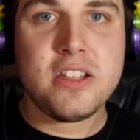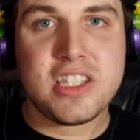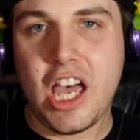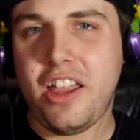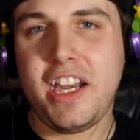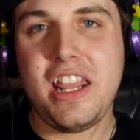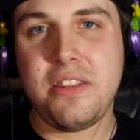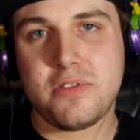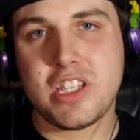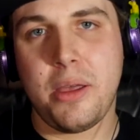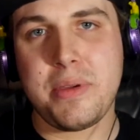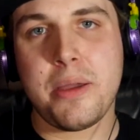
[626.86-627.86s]

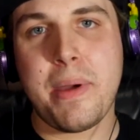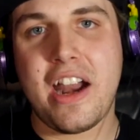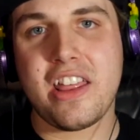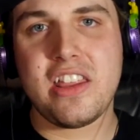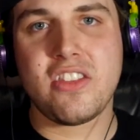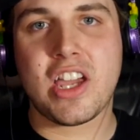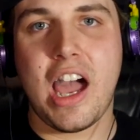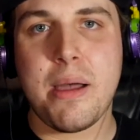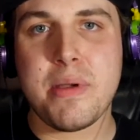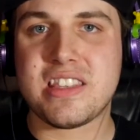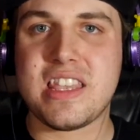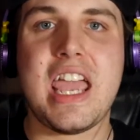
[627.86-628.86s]
tell me about it in the
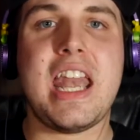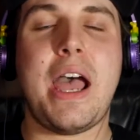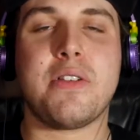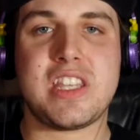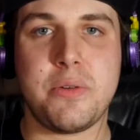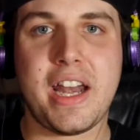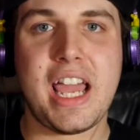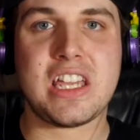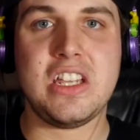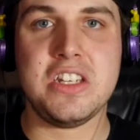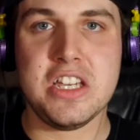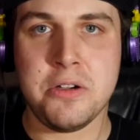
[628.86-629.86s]
comments, and I'll see what I
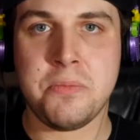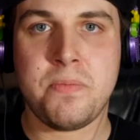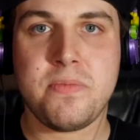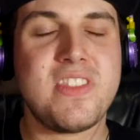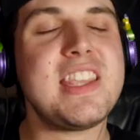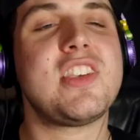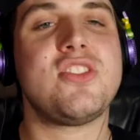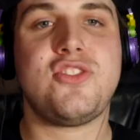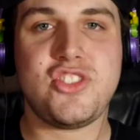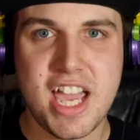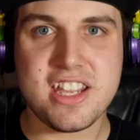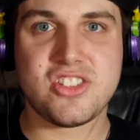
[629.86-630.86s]
can do. This is
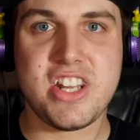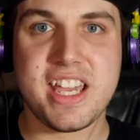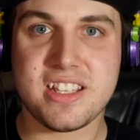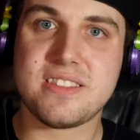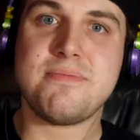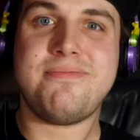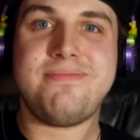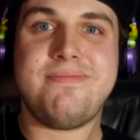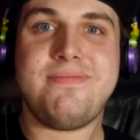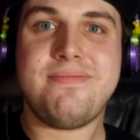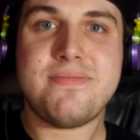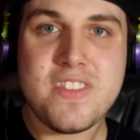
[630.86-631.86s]
Jesh Nix,
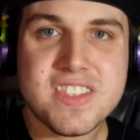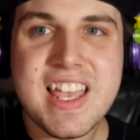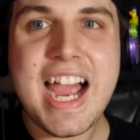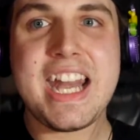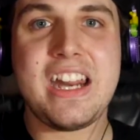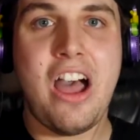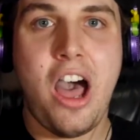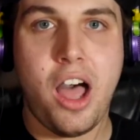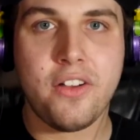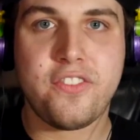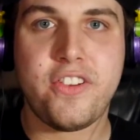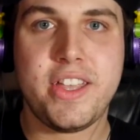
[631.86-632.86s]
signing off.